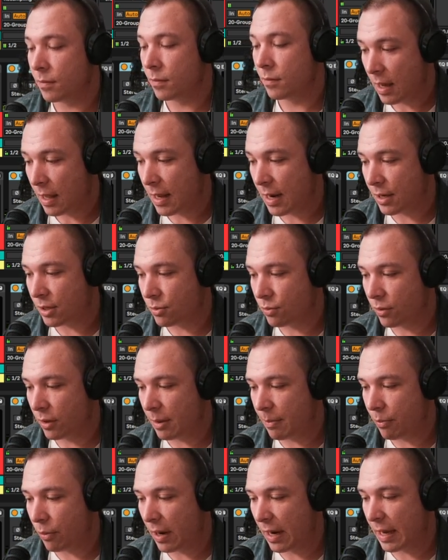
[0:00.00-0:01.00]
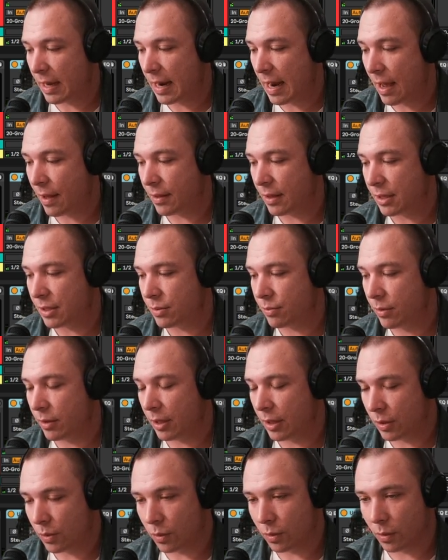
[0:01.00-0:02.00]
then it's really bringing out this
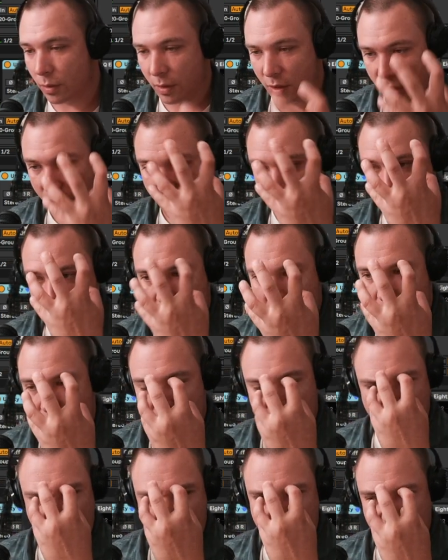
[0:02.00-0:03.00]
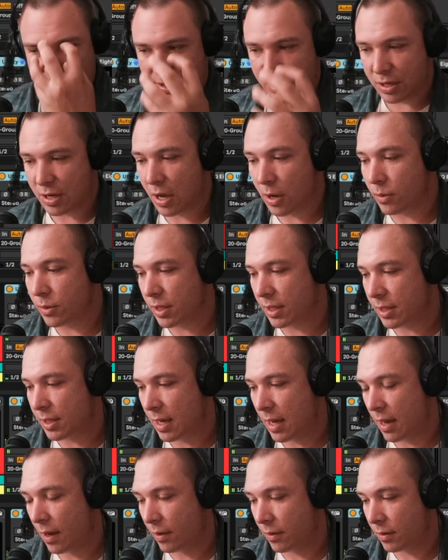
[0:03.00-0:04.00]
really cool, like this nosy
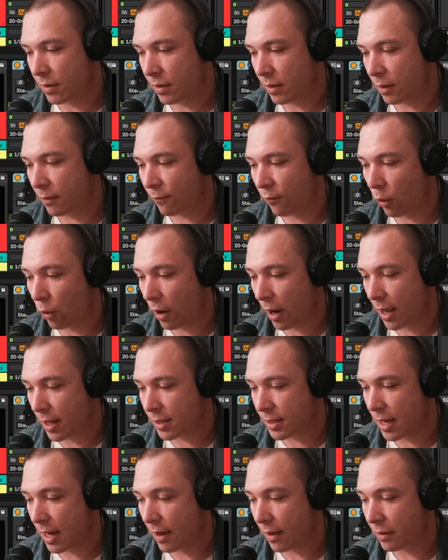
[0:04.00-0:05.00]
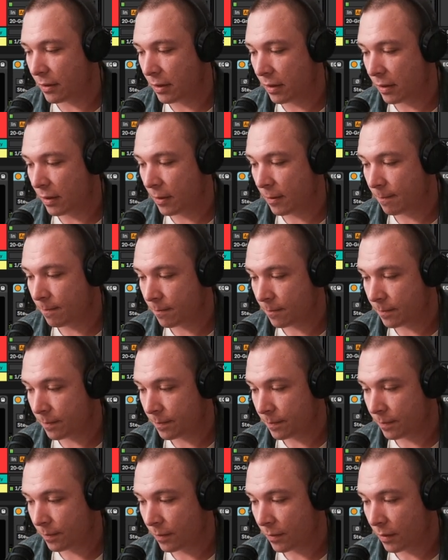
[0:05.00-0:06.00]
sound, this forehead sound.
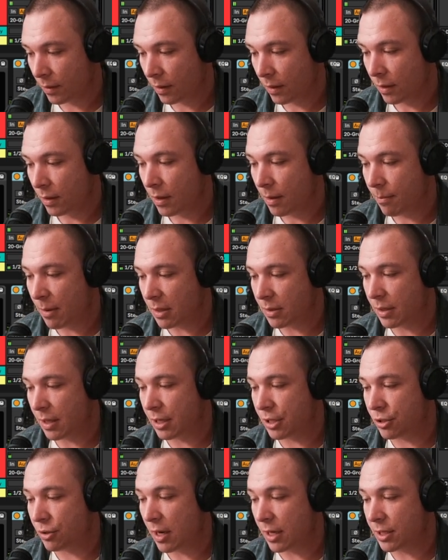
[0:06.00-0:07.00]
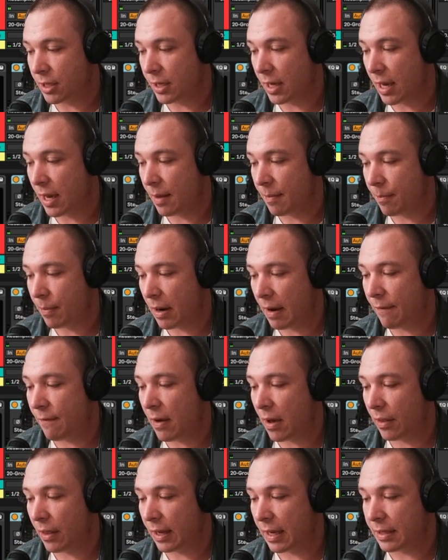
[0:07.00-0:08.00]
Mess with the stretch again, but I
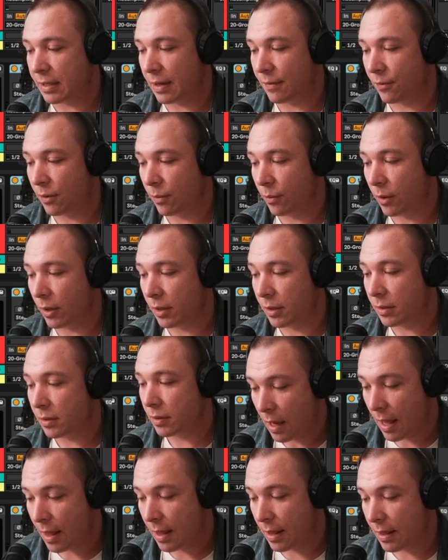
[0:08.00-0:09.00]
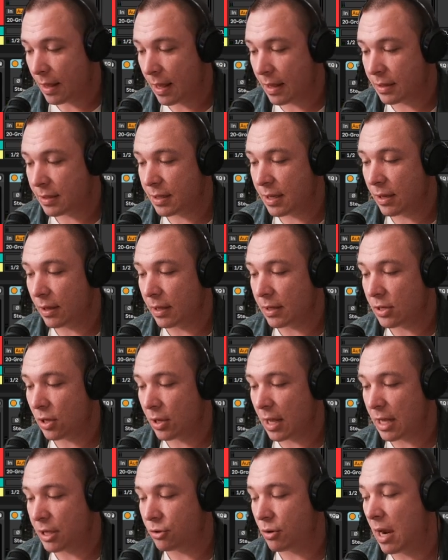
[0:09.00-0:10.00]
found like a different one. And then still, it's
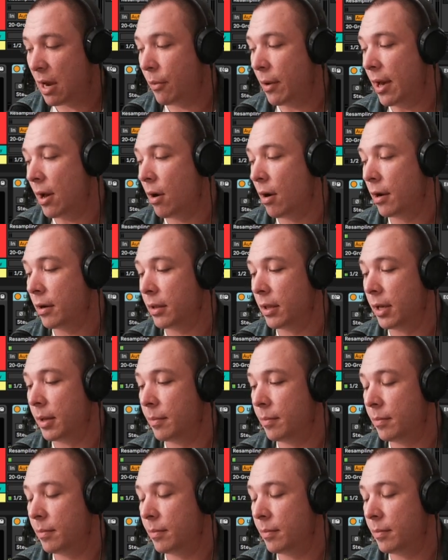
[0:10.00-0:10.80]
on that dry, wet, hard clip.